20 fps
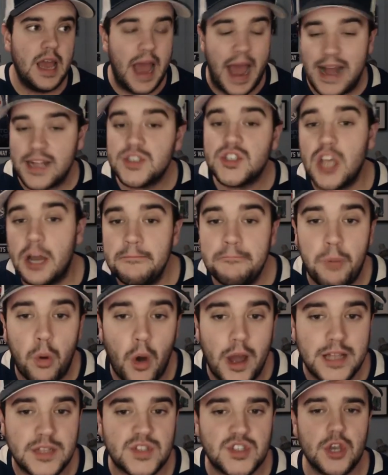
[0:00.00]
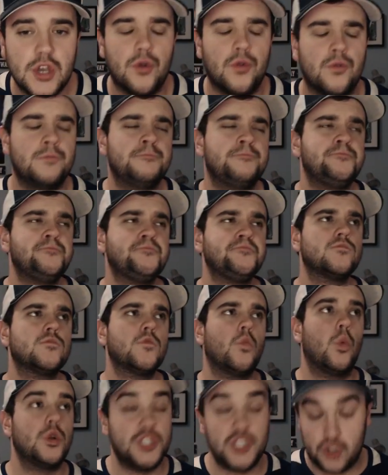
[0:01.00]
at some point soon,
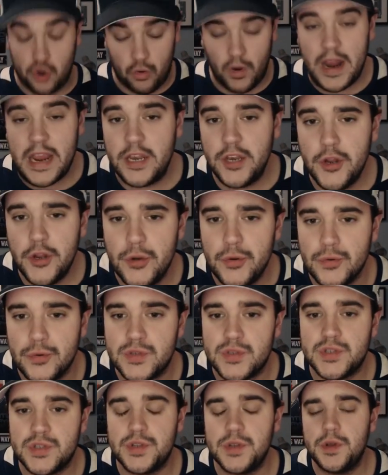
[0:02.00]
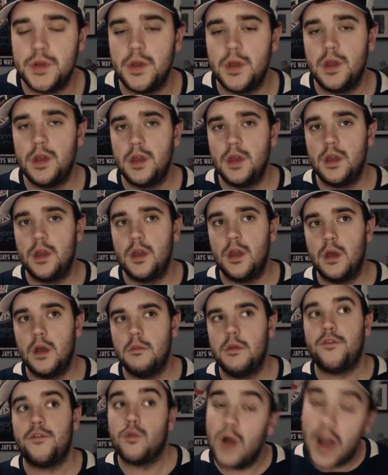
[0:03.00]
which is great news.
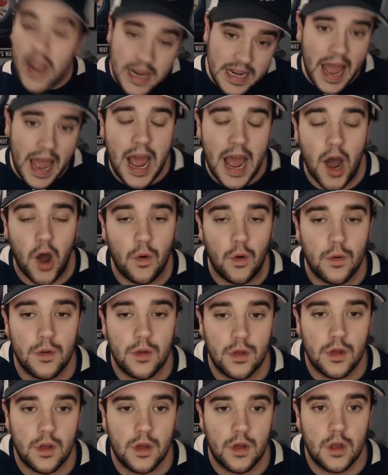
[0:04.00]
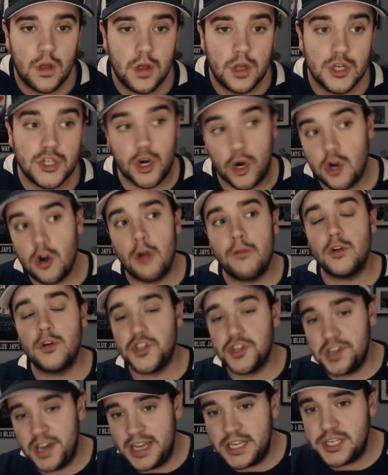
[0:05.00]
But for right now, turnovers
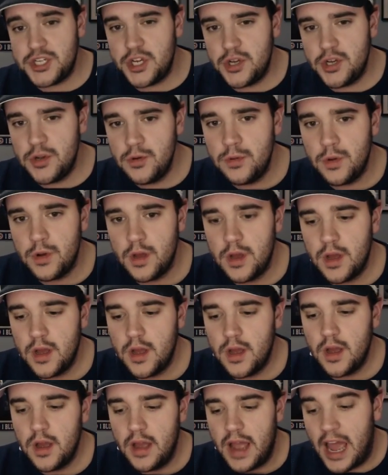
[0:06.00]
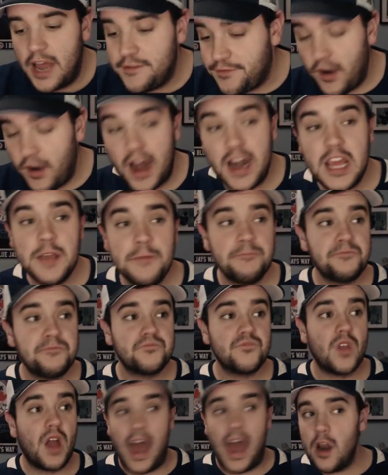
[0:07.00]
are an issue. And Freddie,
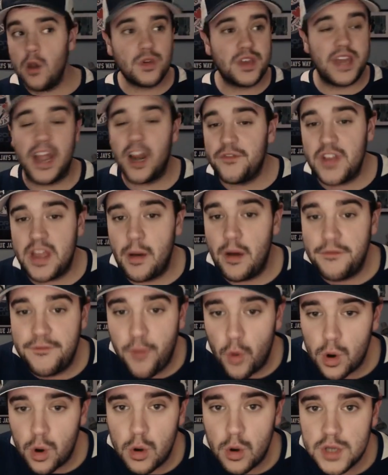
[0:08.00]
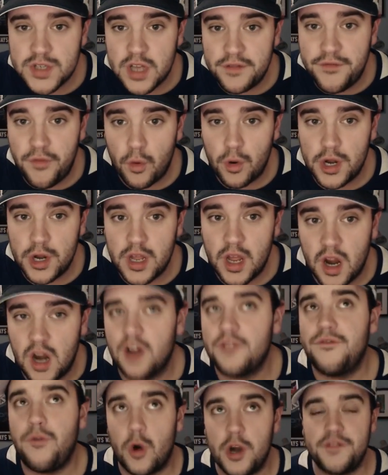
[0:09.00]
I don't care if he gave up four goals on forty, uh,
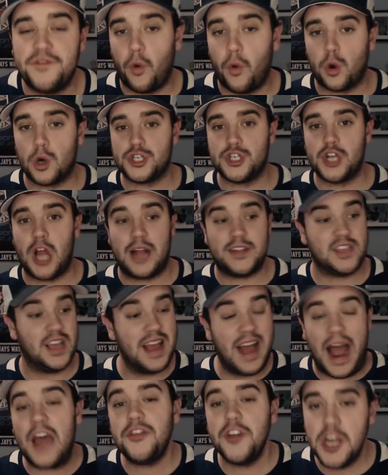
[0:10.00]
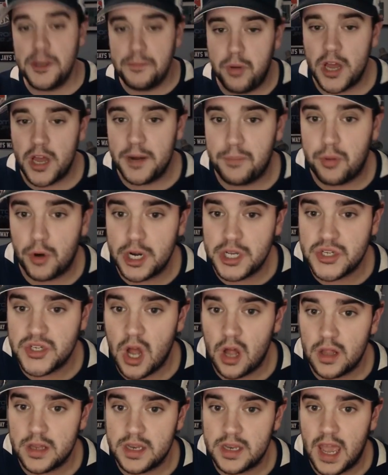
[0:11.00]
forty-four shots. I thought he played a pretty
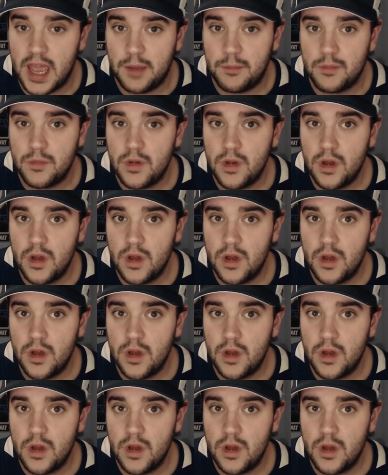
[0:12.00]
solid game.